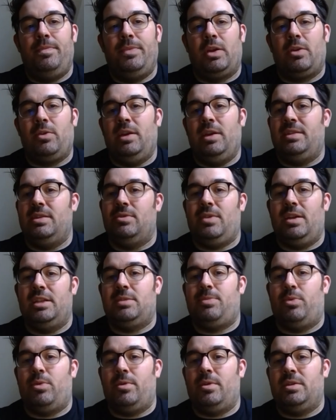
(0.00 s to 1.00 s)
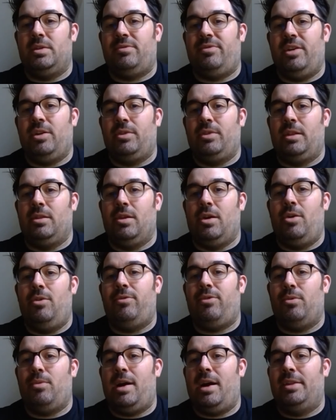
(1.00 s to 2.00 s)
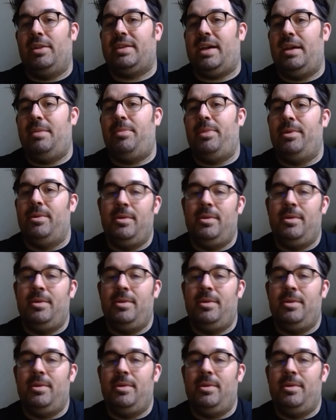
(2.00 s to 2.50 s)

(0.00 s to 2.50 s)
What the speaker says: creatine transporter is fairly low for wild type.